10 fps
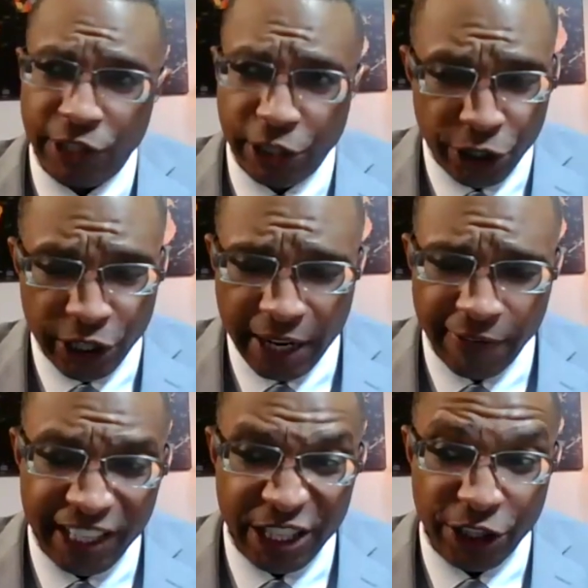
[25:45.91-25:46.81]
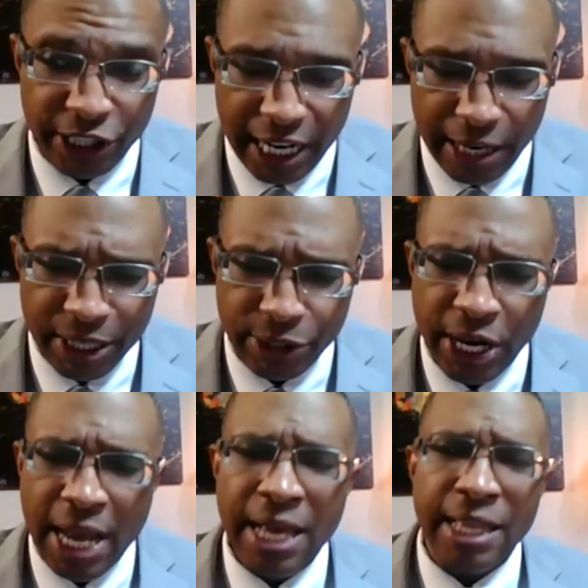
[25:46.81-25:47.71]
vision statements
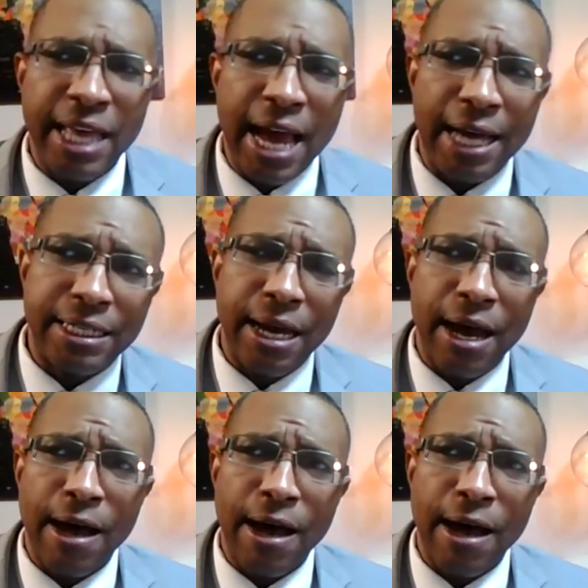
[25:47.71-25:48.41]
that